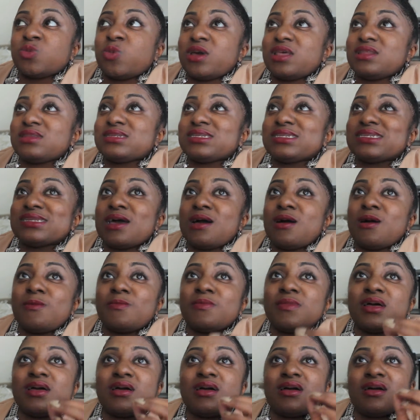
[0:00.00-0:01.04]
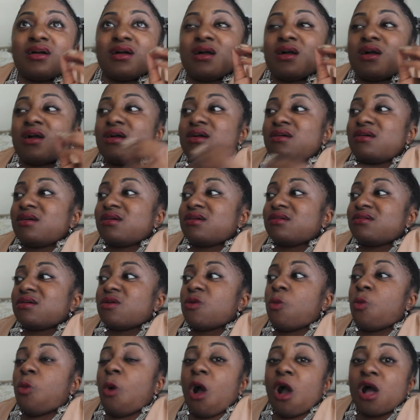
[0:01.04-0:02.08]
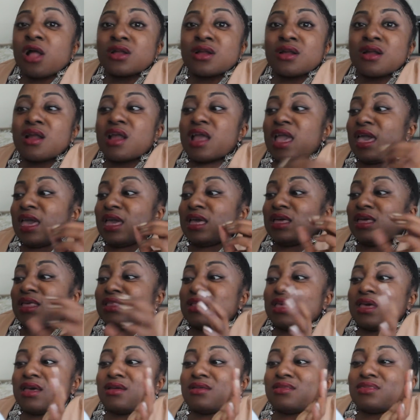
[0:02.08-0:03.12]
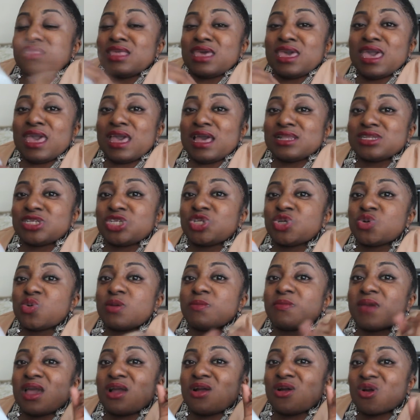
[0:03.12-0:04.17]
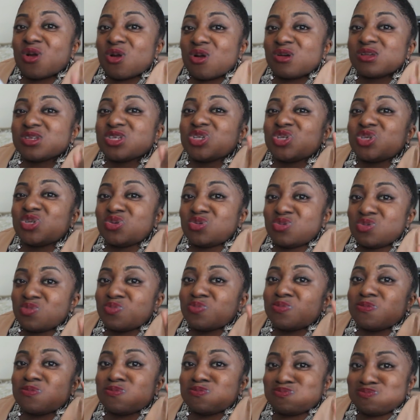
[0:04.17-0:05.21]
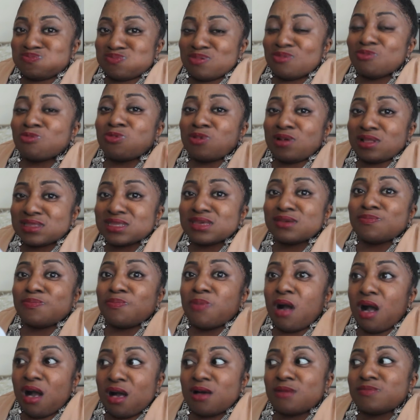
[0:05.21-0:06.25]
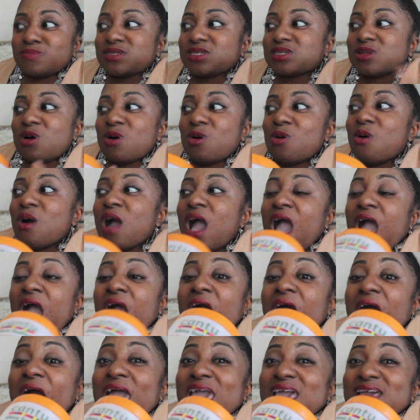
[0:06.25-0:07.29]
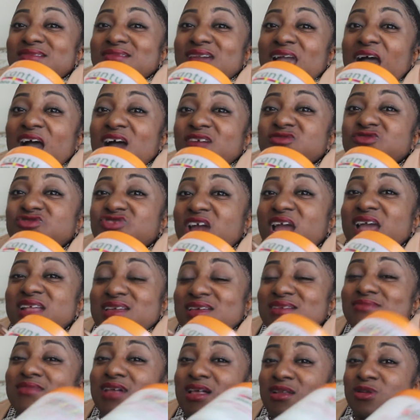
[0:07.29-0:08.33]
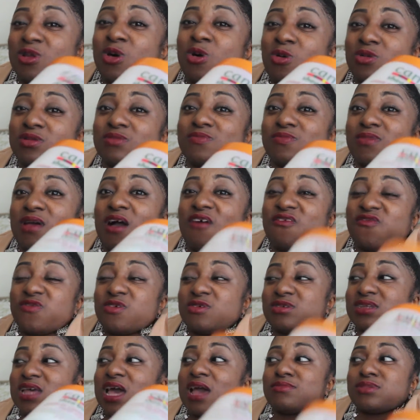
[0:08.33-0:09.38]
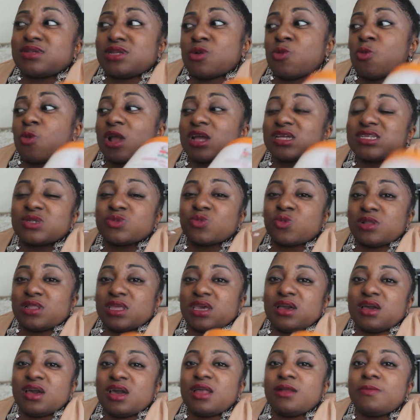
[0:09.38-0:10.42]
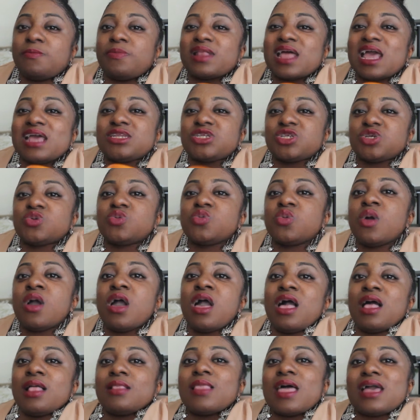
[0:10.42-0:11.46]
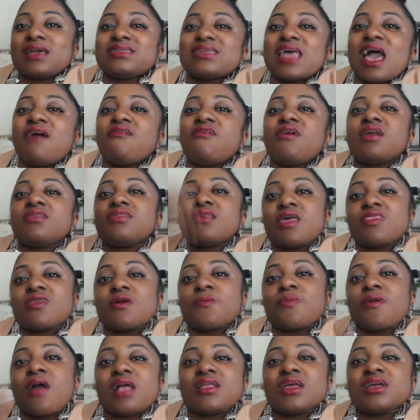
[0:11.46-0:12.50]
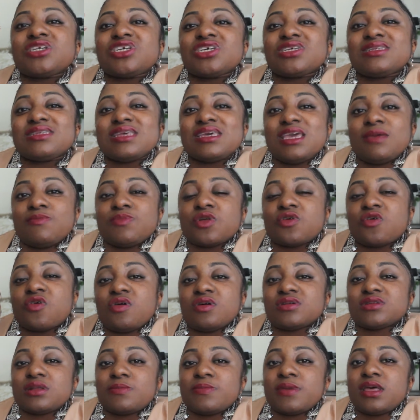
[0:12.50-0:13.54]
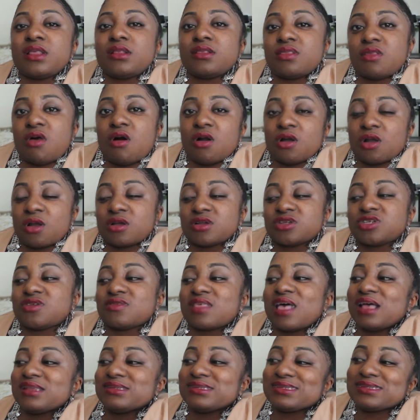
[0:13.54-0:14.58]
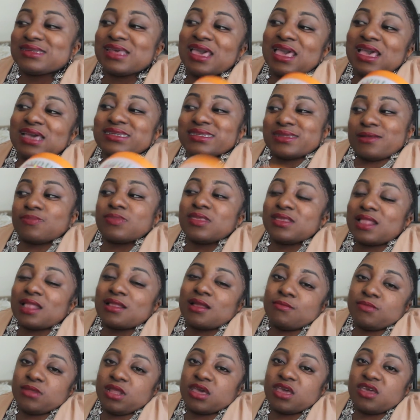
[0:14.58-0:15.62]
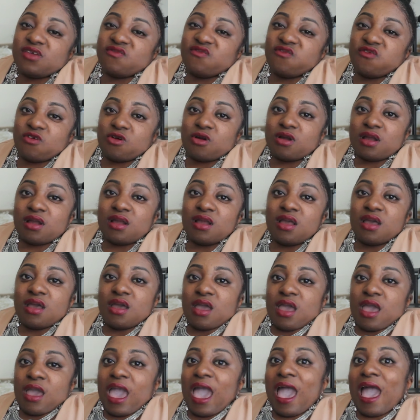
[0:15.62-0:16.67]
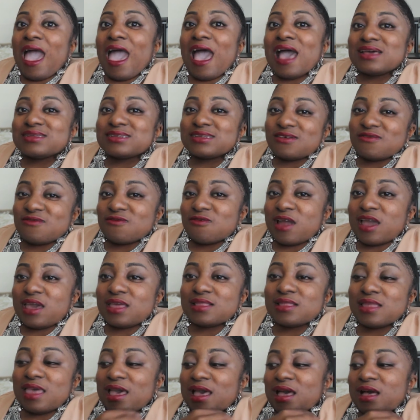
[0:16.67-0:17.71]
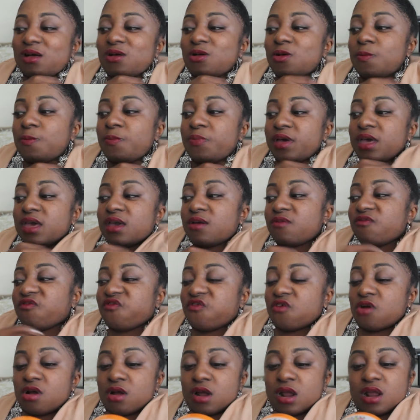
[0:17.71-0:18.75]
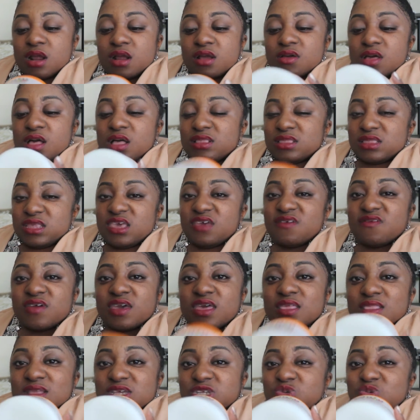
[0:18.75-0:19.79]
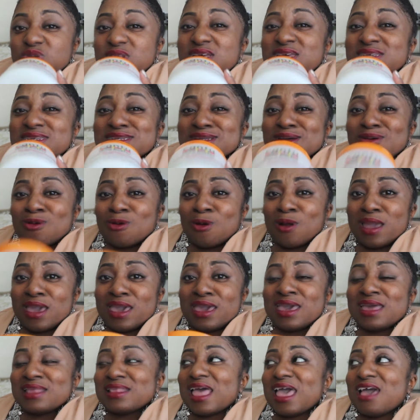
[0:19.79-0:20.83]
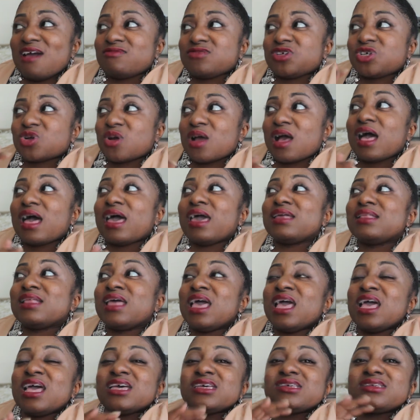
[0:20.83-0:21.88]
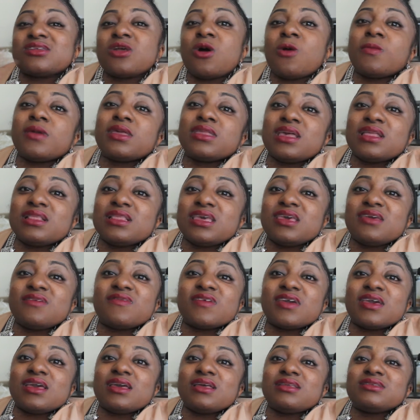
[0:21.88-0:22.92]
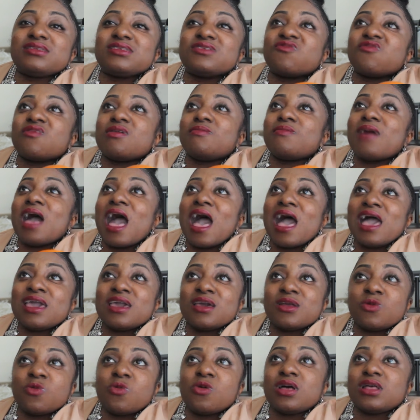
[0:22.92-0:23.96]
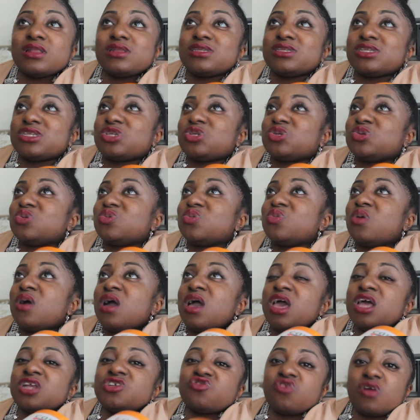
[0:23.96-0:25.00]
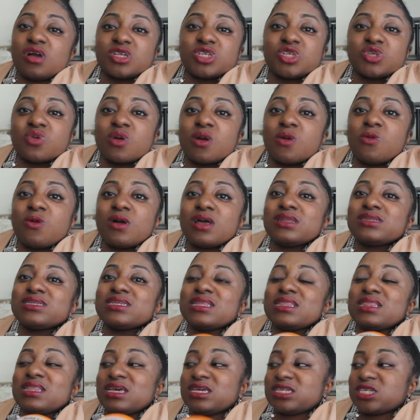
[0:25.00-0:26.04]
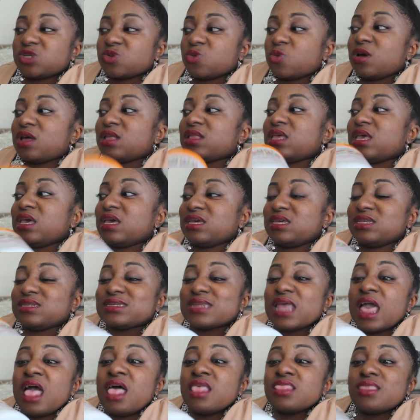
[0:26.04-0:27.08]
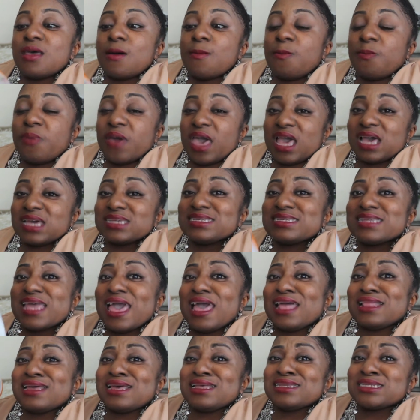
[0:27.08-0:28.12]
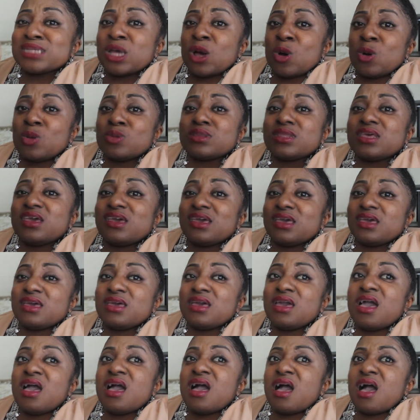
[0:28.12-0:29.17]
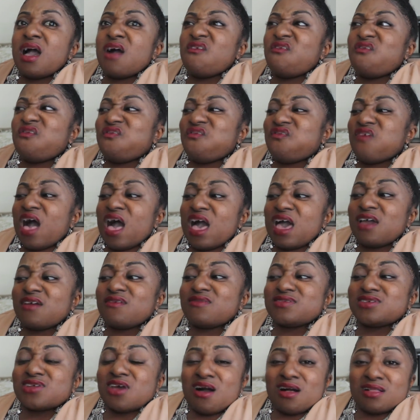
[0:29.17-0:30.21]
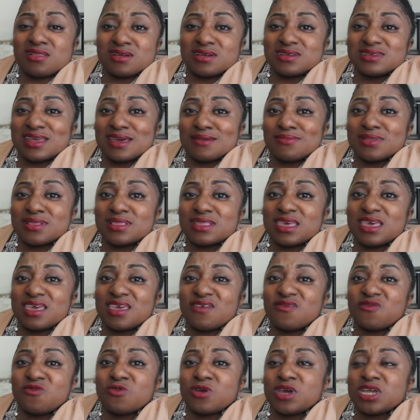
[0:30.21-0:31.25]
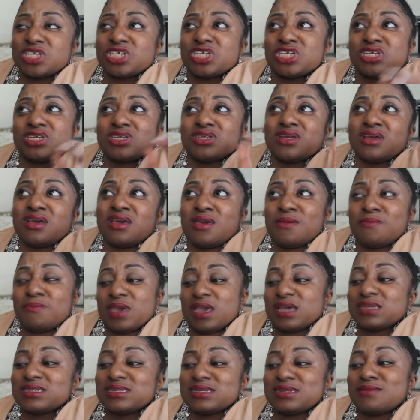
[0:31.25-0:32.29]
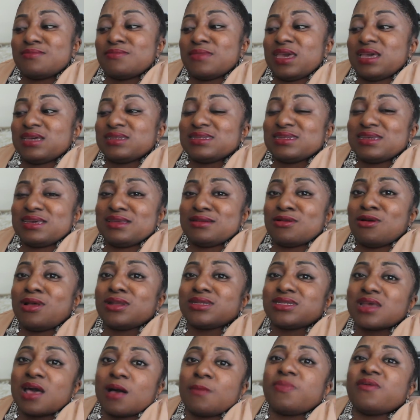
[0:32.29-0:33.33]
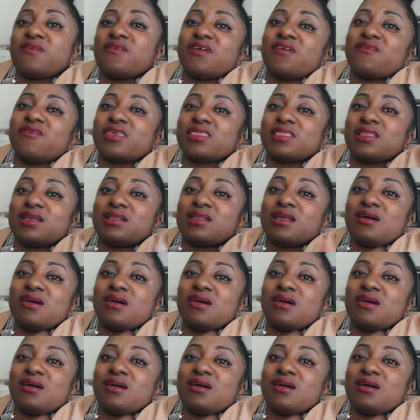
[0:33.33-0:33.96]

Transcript: with some water and the Cantu, and my curls do really pop. So I have tried it alone a few times and it works really good, but I do like to have another product just to keep the curls a bit longer. So that's something that I'm looking for as of right now. But for a leave-in, this one is great, and I have tried so many leave-ins, from high-end ones to drugstore ones, and this one is the best, and it's only $5, I believe, which makes it amazing on top of everything